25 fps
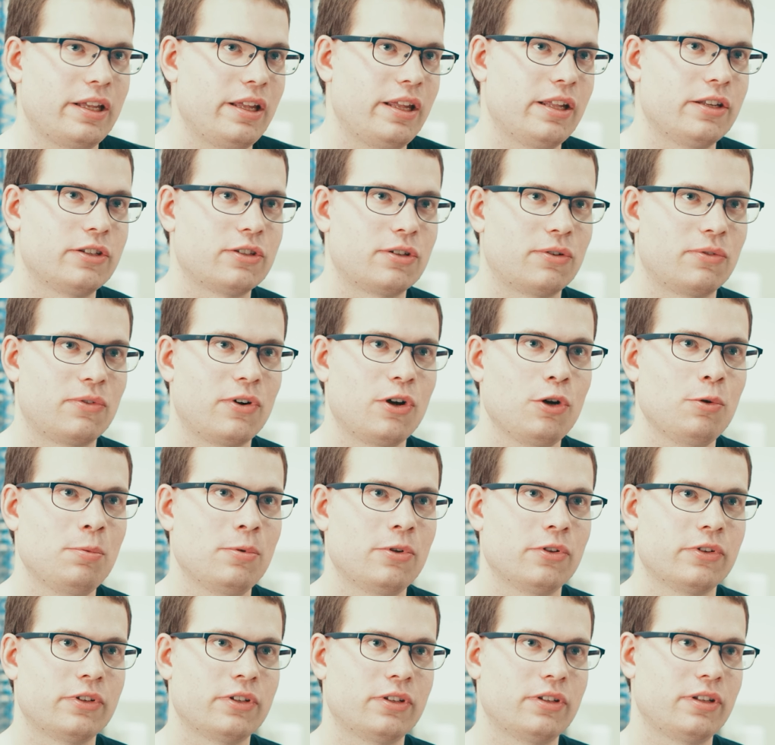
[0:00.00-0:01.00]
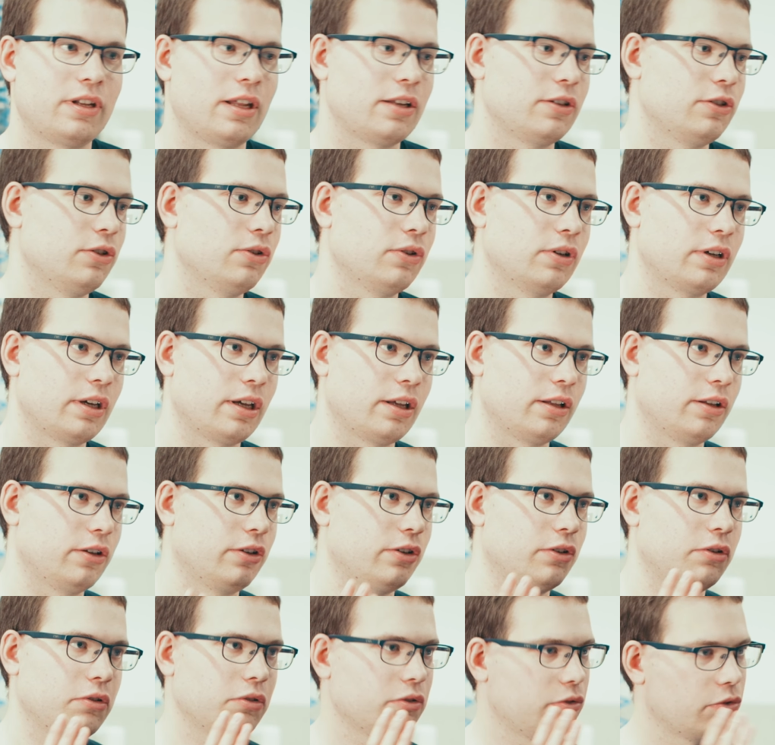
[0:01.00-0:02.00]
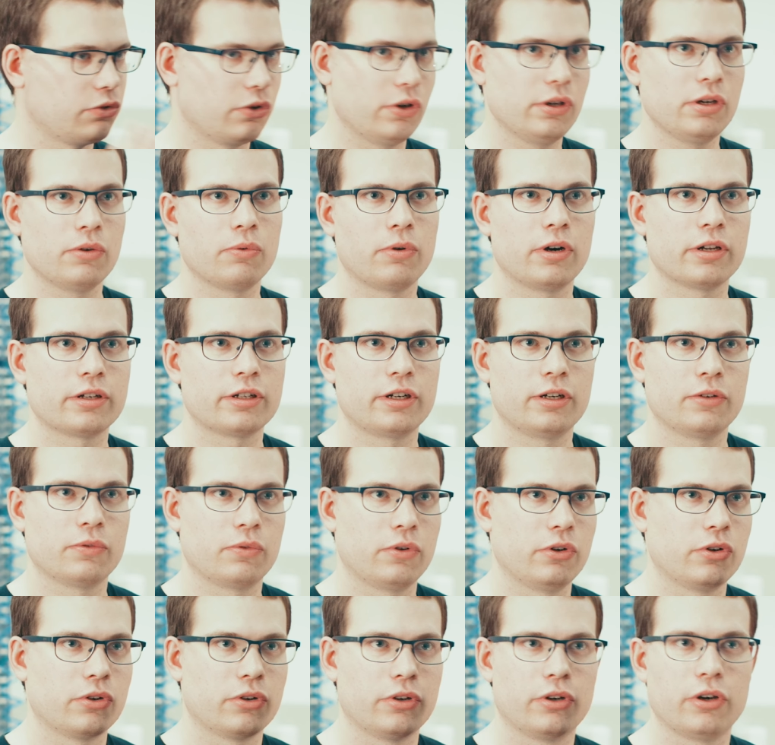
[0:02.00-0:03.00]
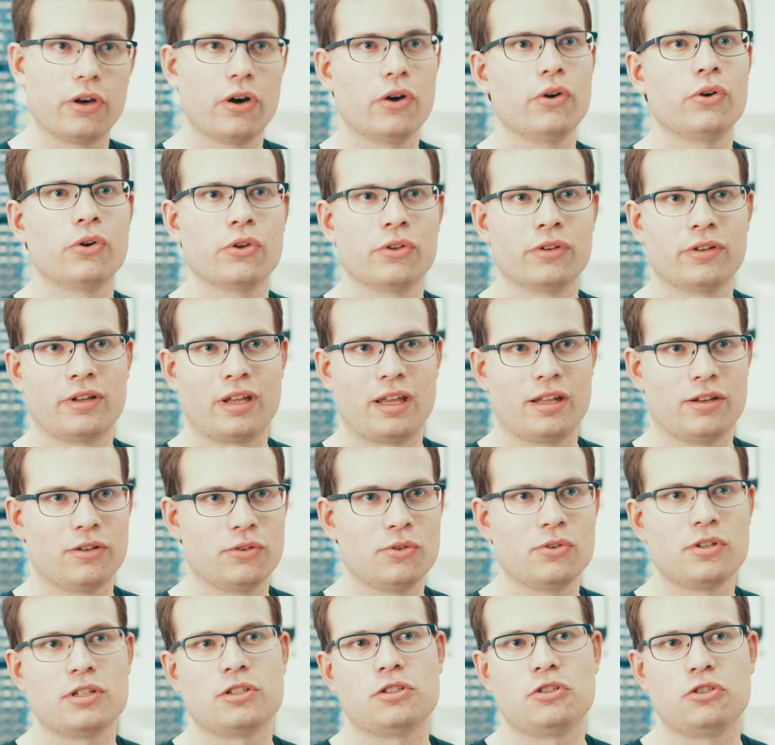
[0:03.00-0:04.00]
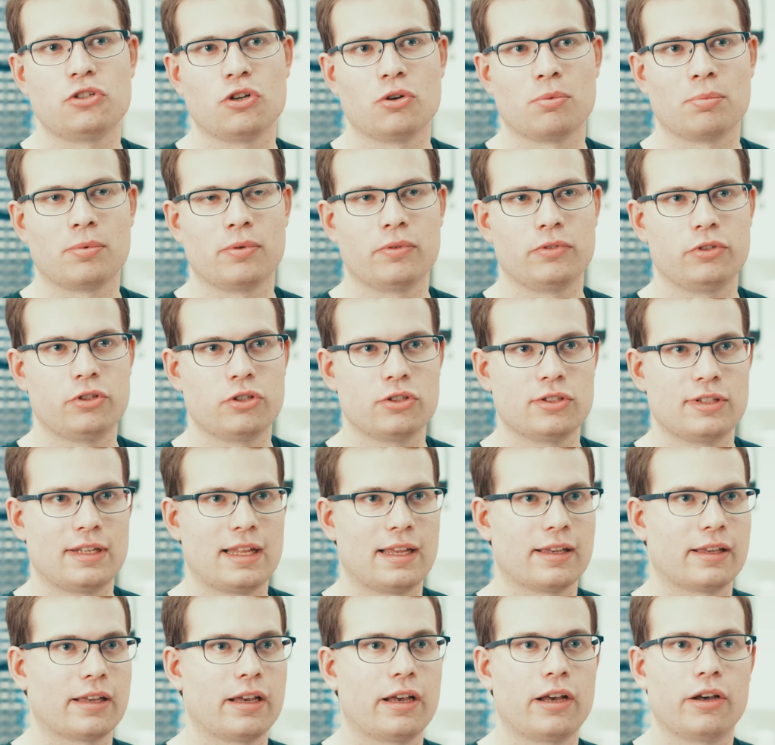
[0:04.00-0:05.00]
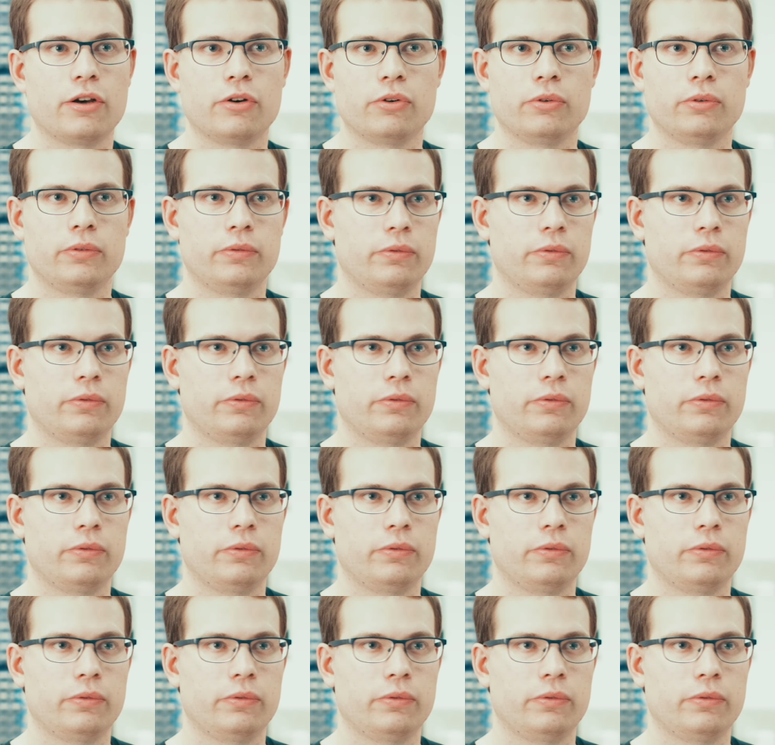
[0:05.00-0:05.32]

It's a robot that you can throw in the water and it will go on and do its job, just like how